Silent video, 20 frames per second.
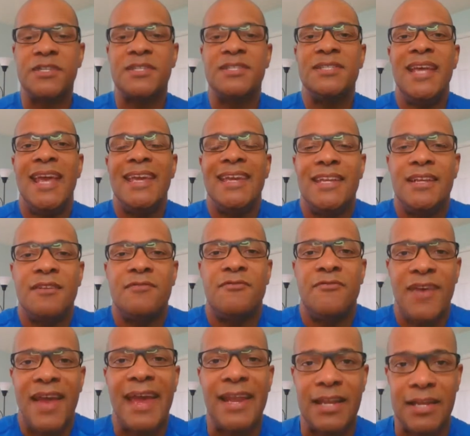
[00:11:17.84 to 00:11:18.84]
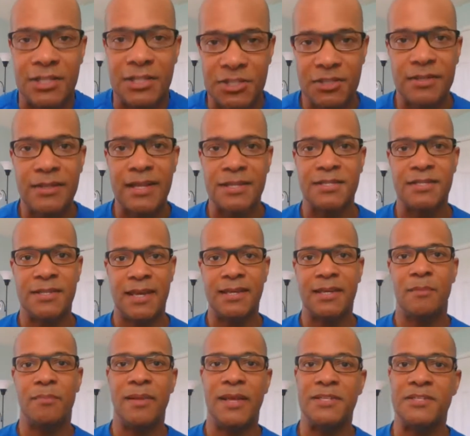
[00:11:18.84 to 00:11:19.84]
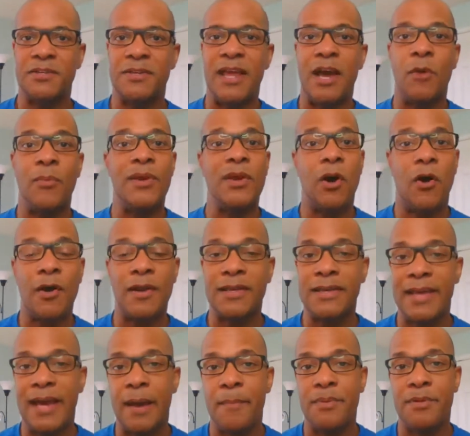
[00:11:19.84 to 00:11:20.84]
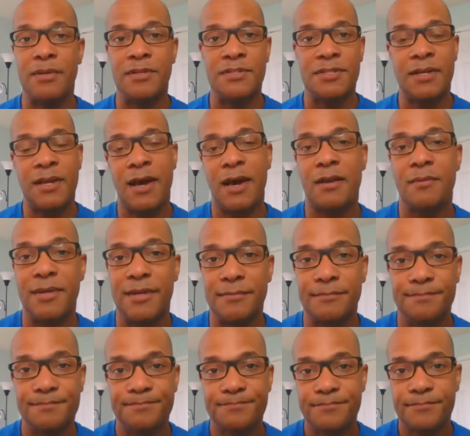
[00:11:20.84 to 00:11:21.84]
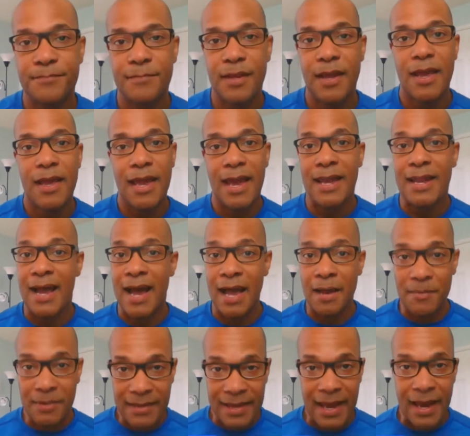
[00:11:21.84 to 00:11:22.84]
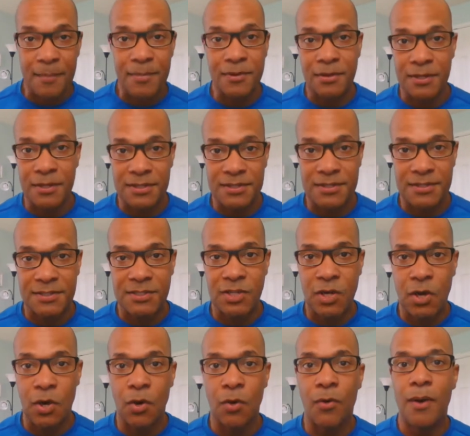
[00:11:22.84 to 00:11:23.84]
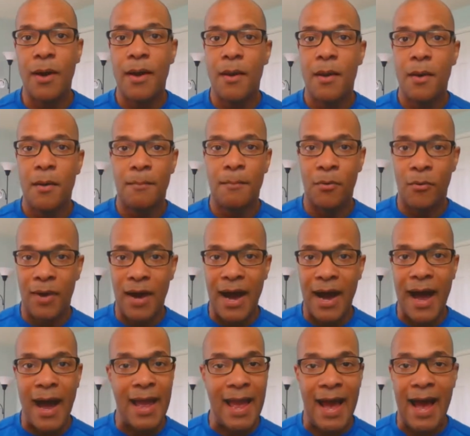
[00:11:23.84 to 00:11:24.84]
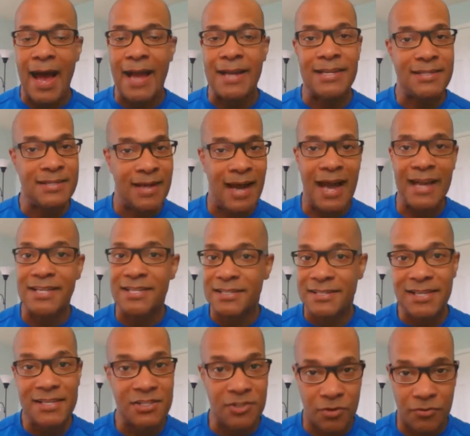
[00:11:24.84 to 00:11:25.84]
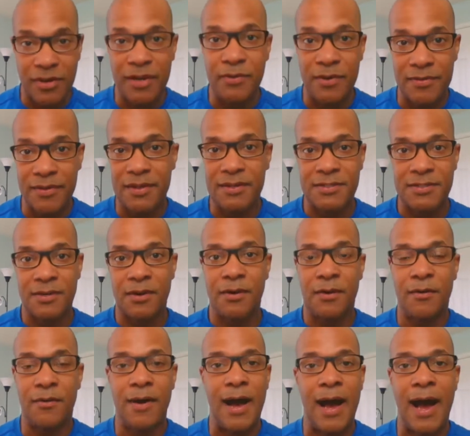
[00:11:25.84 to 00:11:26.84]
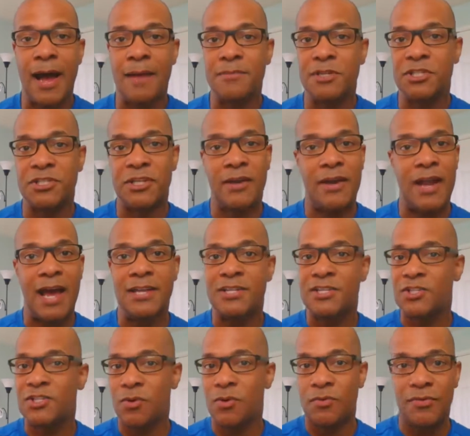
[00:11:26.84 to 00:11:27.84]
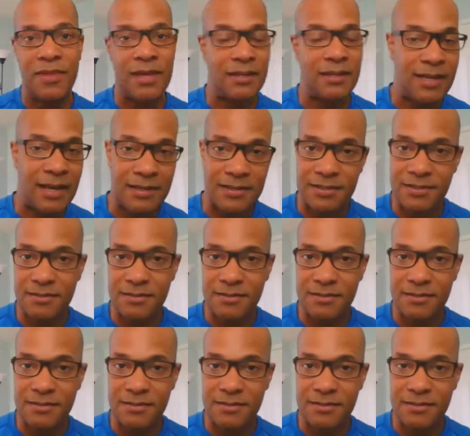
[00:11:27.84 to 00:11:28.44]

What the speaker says: a taking advantage that's taking place. And now we are in a capitalist economy, and I am a capitalist. So, but I just disagree with it. So I'm just sharing. I don't think